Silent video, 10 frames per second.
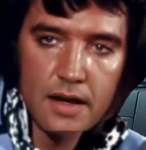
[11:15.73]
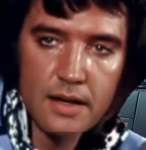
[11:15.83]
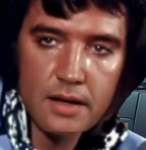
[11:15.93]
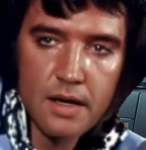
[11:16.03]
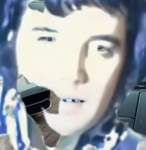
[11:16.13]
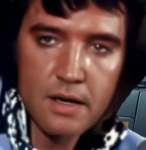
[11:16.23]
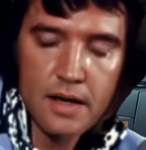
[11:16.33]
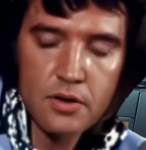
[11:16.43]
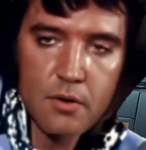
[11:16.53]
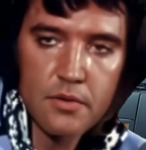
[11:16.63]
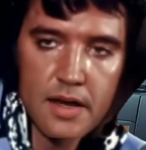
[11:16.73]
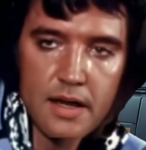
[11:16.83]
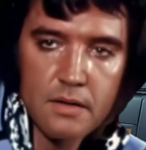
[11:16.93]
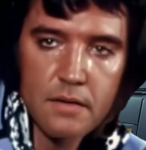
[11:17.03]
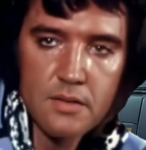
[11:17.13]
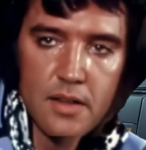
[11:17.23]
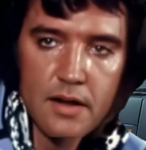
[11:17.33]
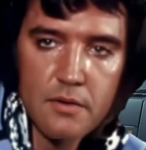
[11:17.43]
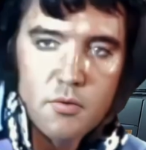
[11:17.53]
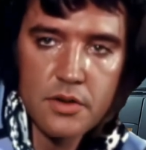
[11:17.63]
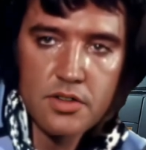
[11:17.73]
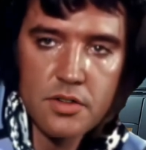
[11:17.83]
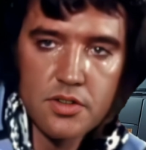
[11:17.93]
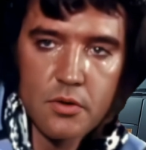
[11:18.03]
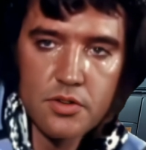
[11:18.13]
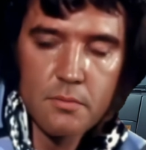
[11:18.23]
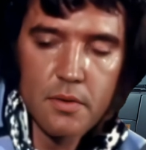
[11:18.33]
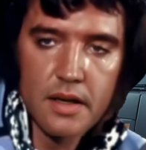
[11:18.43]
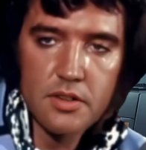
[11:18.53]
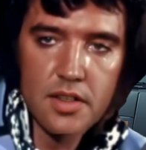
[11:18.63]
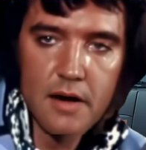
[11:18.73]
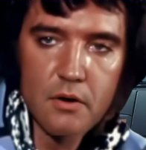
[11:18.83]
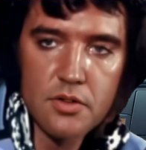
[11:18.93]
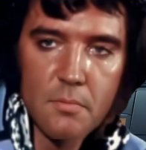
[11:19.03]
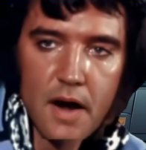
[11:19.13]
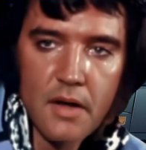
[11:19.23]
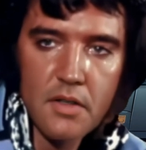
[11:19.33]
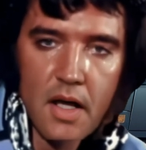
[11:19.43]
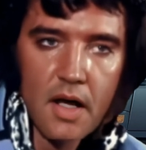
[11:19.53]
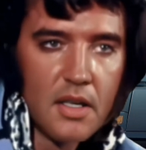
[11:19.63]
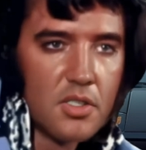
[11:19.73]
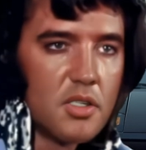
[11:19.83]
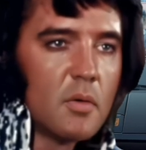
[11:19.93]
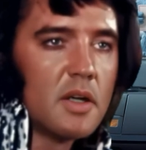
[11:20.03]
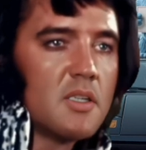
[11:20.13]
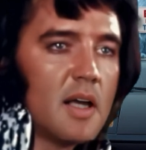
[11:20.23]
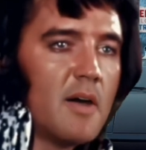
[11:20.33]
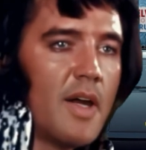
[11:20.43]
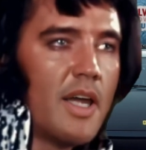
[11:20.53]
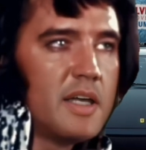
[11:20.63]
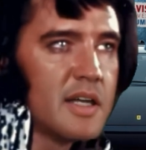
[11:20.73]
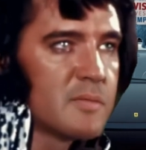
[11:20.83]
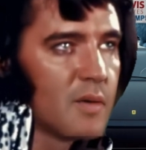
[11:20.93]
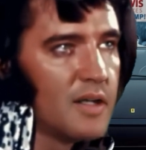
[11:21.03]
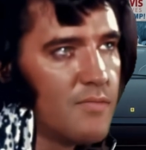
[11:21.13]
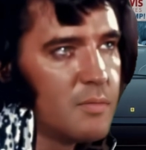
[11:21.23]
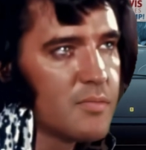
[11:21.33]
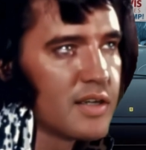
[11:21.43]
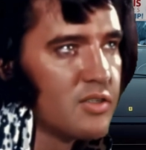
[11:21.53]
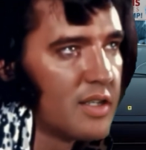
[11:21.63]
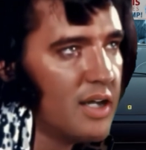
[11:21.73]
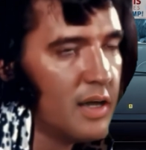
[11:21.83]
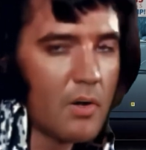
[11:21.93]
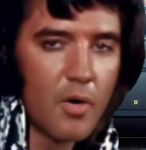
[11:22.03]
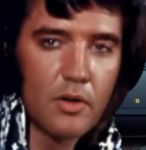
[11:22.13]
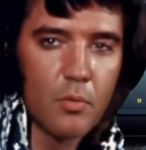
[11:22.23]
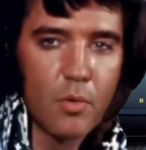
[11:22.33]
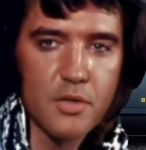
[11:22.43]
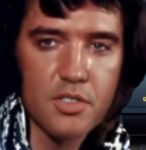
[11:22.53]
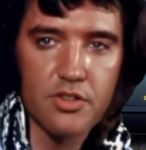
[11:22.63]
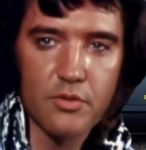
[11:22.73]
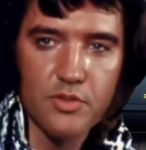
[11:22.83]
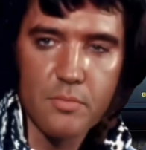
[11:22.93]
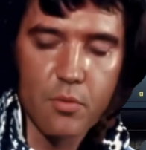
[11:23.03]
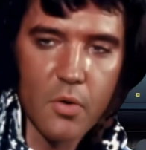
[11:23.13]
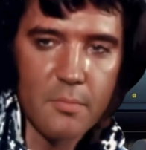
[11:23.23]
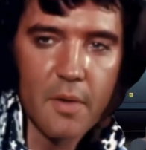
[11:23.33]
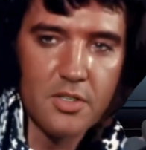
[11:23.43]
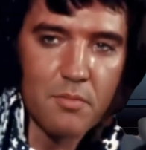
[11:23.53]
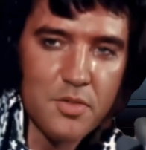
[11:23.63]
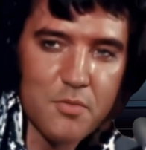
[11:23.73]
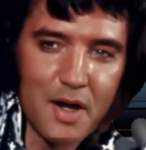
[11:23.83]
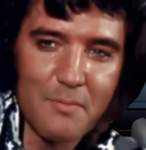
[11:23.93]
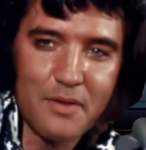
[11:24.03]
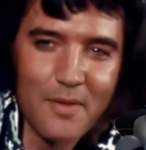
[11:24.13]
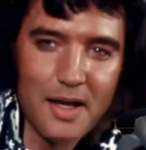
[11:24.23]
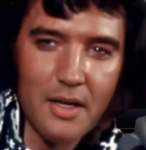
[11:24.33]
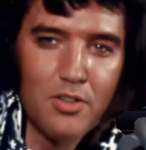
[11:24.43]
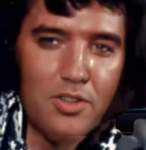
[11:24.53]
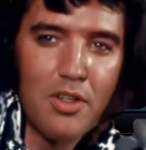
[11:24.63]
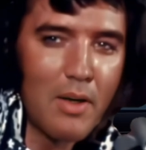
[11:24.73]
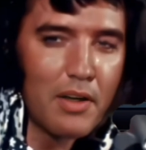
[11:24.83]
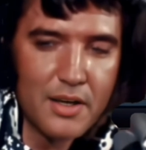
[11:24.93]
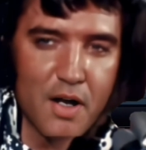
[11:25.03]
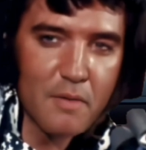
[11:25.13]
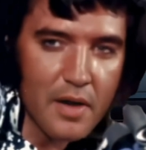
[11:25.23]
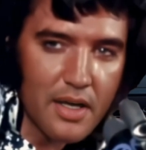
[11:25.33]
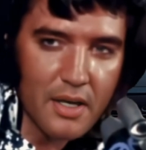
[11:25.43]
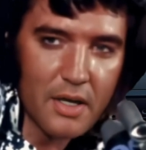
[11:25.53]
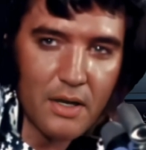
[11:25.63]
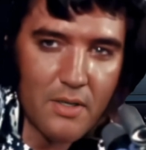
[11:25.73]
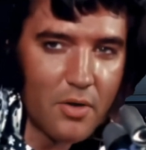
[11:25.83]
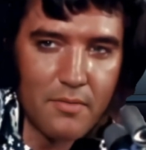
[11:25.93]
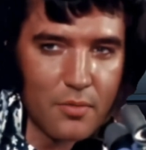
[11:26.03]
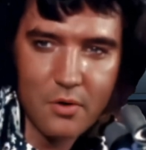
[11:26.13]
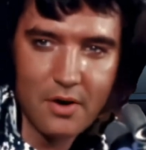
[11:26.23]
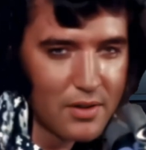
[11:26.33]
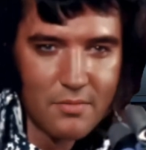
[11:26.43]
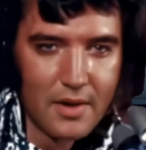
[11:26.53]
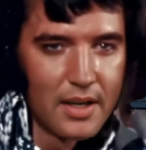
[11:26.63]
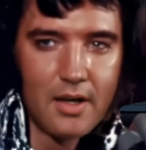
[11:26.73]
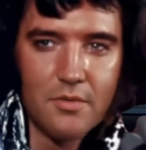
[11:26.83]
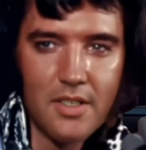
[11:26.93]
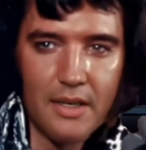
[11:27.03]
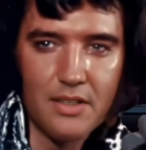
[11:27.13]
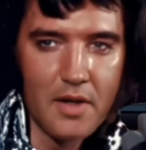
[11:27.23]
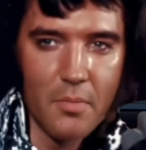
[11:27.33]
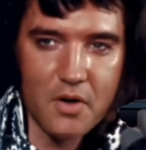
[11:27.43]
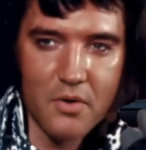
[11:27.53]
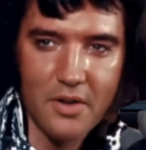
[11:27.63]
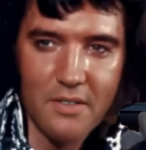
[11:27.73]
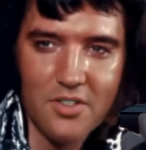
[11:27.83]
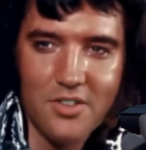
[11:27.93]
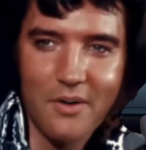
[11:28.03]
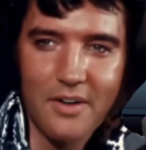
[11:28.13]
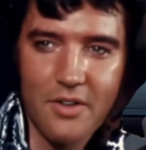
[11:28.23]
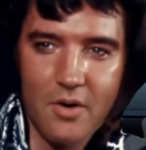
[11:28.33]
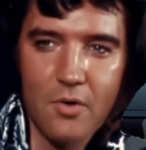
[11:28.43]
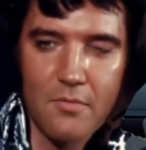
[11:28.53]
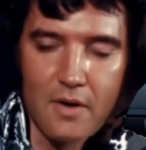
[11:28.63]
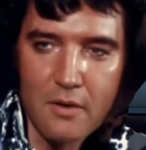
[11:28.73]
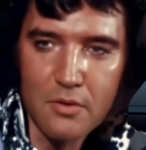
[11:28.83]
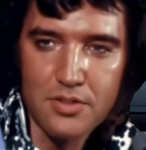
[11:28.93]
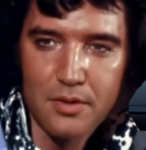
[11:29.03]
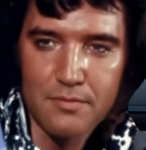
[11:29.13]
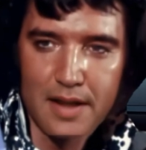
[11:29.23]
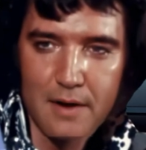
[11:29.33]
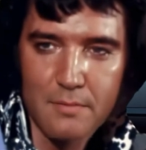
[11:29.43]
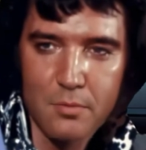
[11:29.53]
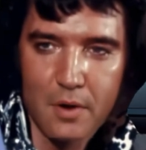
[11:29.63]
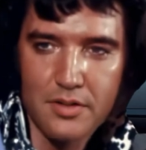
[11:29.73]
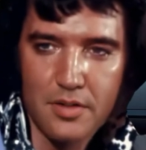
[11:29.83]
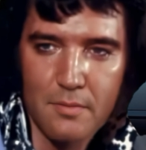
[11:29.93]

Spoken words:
that. And don't forget, none of Chris's social media channels are monetized, so he is not making any money from this. All he wants is your support by subscribing, liking, sharing, and commenting. There are 4 other videos that he's uploaded and started to go viral, so if you haven't watched